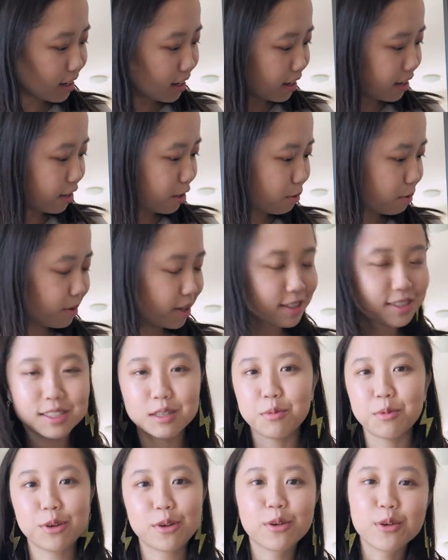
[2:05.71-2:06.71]
Um, as
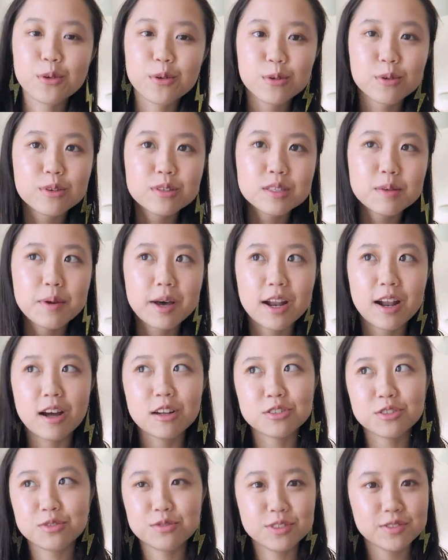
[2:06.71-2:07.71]
someone who's about
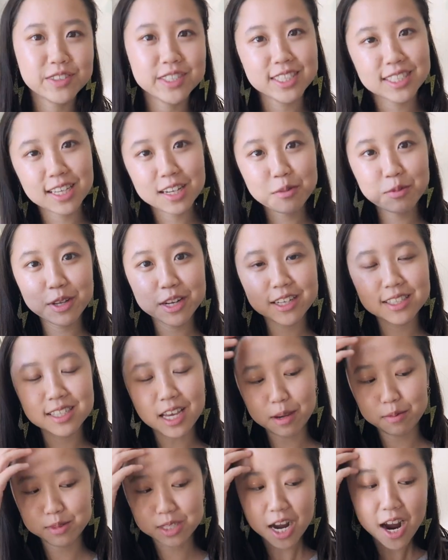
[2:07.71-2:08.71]
150 centimeters,
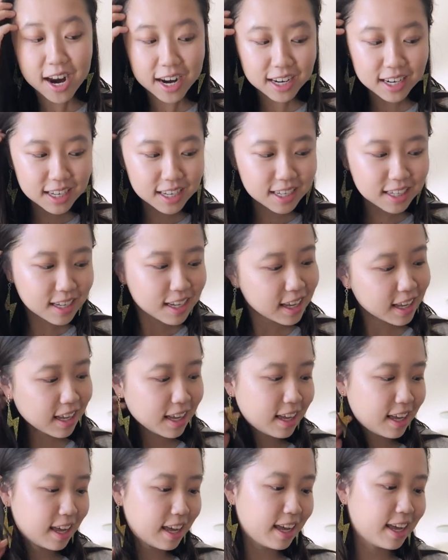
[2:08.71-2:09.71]
I'm tiny
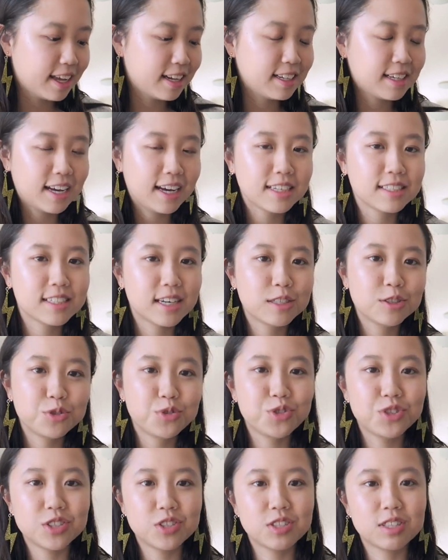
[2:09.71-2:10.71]
and I tend
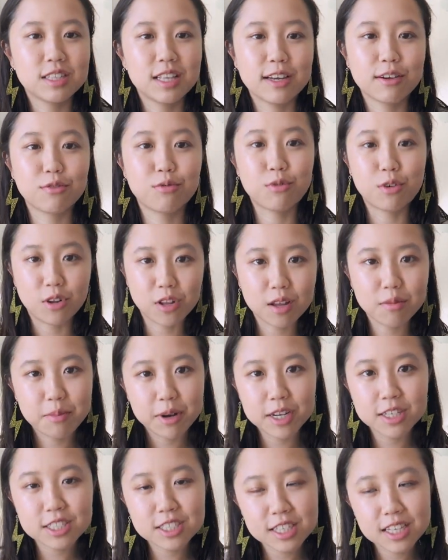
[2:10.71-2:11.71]
to just like roll up
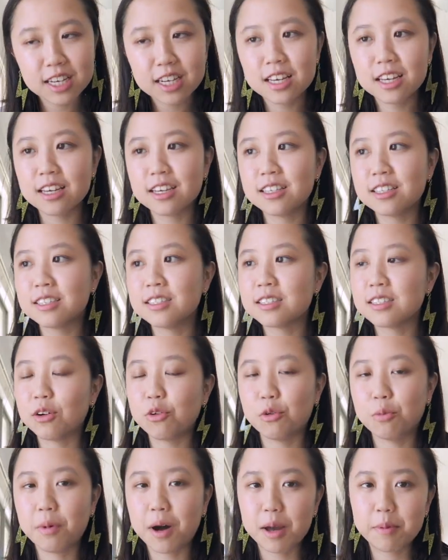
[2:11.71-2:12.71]
my jeans
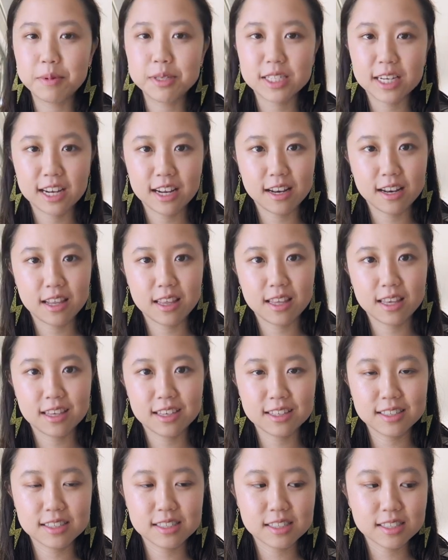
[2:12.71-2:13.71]
or buy petite
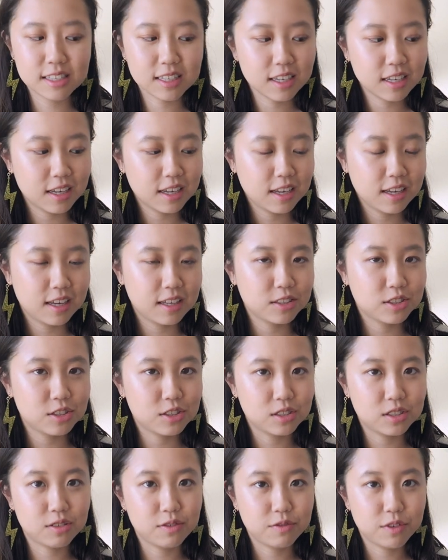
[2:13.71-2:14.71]
things
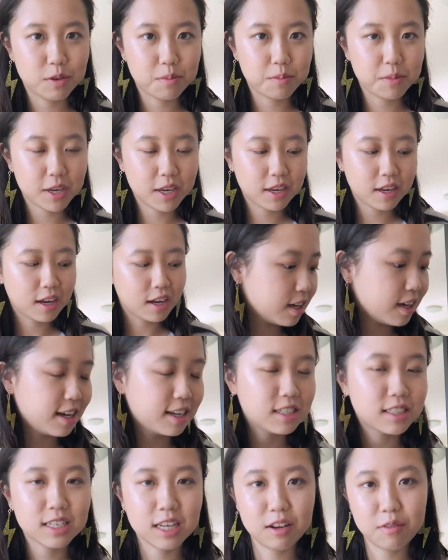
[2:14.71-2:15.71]
just to fit me.
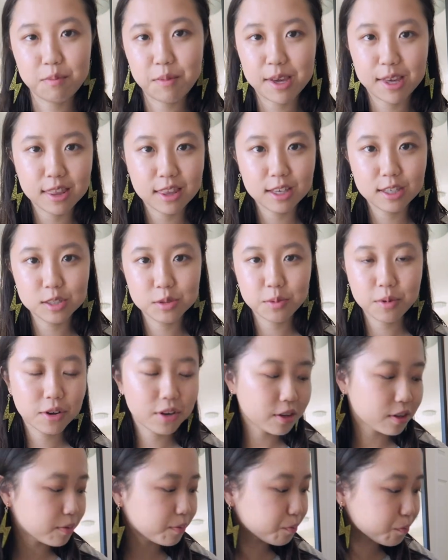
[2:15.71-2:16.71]
I just kind of make things
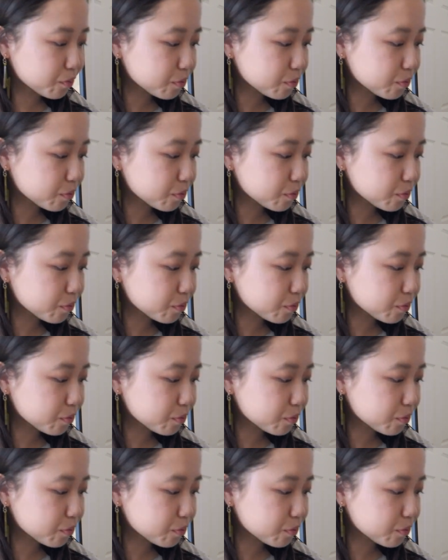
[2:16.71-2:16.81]
work.